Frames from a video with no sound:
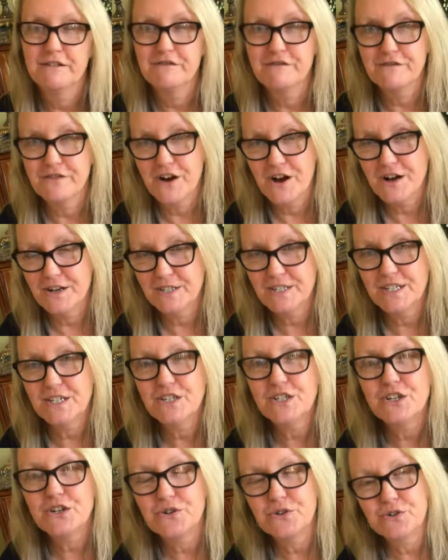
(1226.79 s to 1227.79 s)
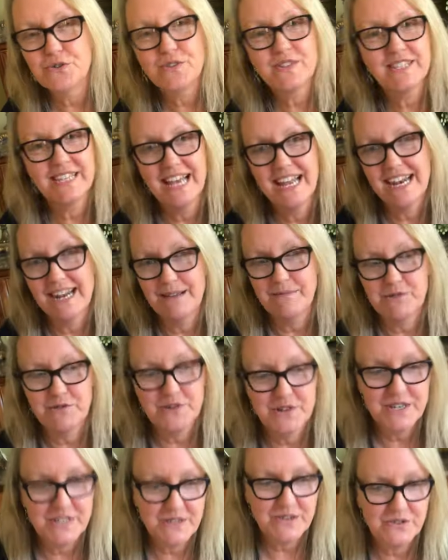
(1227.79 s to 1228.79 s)
frogs and toads and I'm
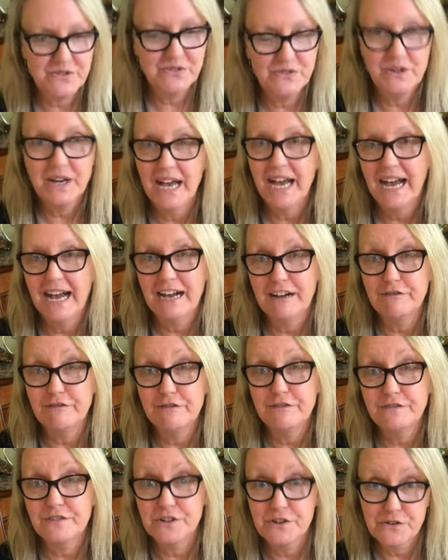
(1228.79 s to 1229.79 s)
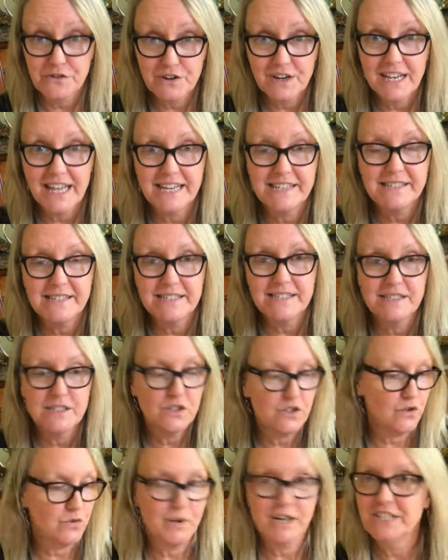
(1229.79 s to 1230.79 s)
going to have further
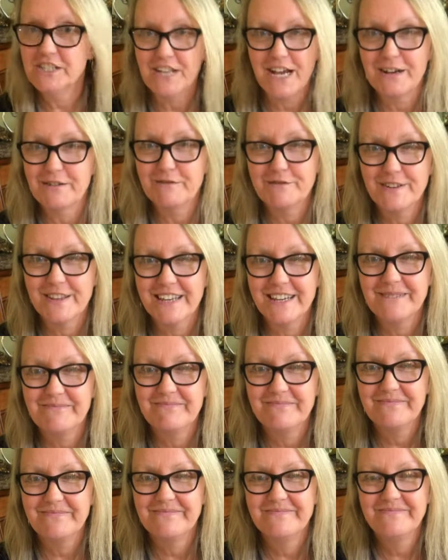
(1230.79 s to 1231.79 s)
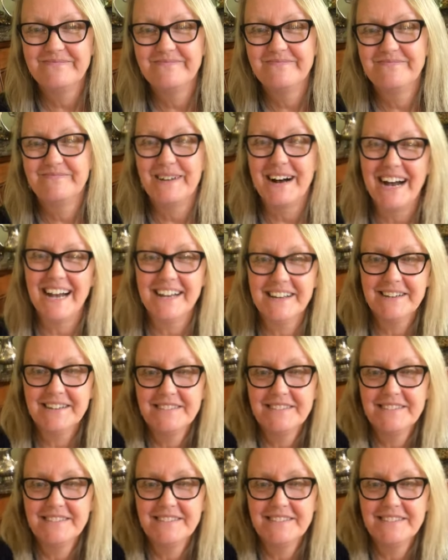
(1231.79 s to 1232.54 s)
lessons so watch out for them. Bye.